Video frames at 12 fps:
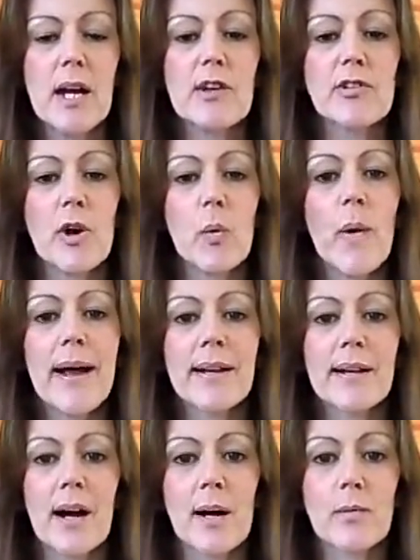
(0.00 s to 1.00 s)
So
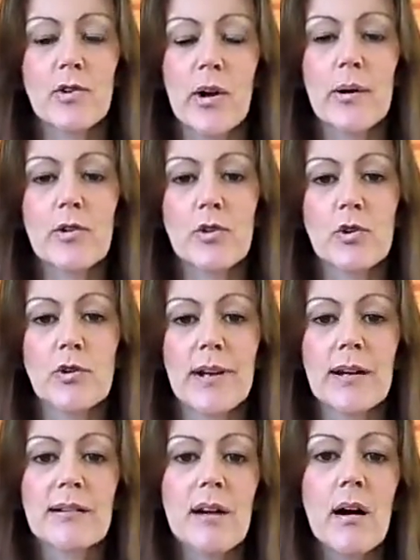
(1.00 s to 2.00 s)
when I was going through
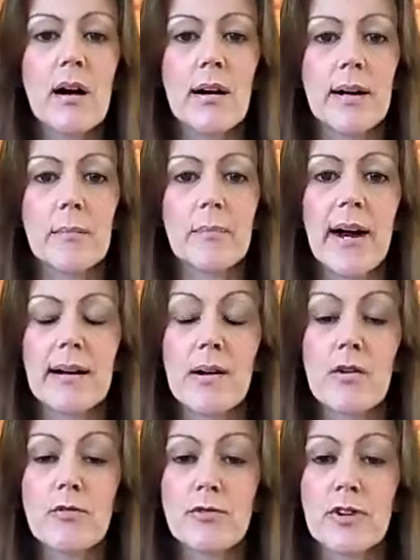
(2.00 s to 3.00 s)
that time, that
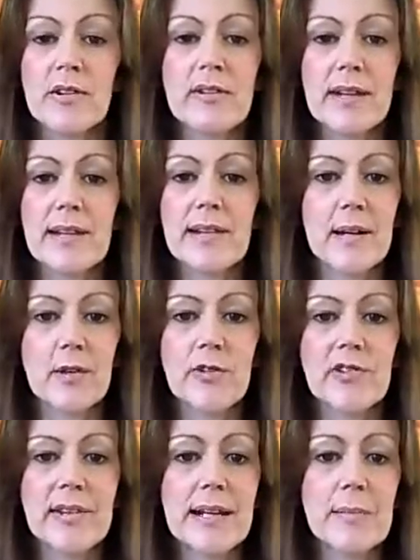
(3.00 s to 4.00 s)
confidence and
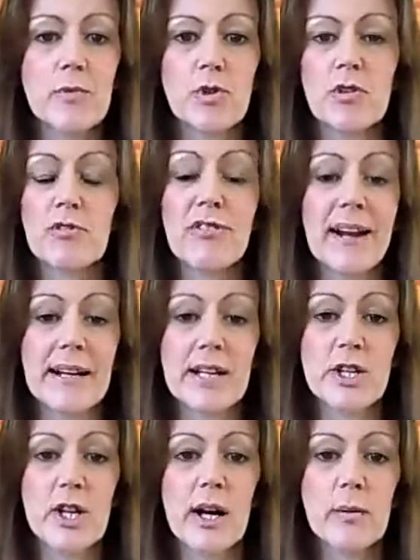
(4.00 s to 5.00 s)
self-esteem just
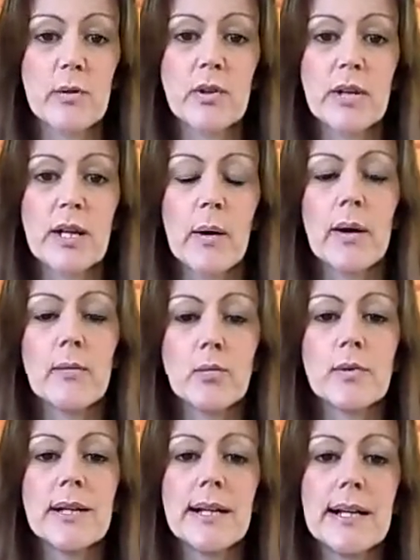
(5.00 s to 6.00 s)
vanished. I
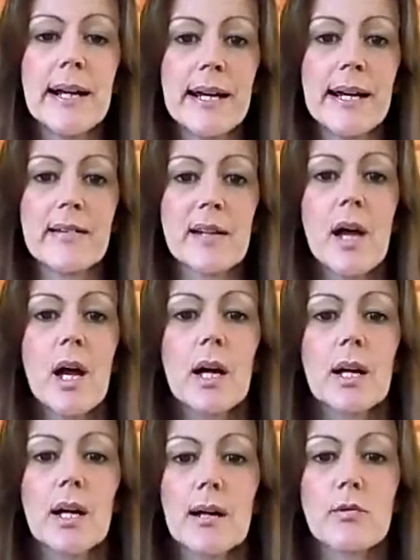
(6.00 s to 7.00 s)
really hit
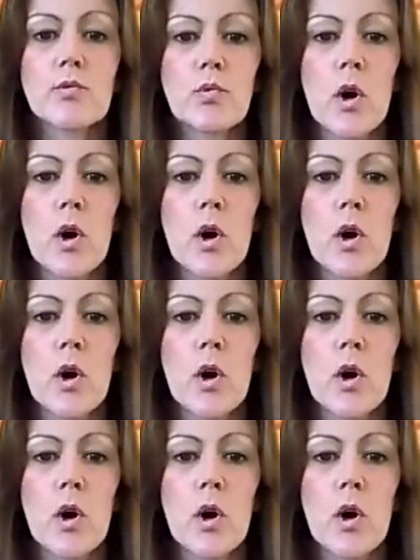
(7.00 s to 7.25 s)
kind of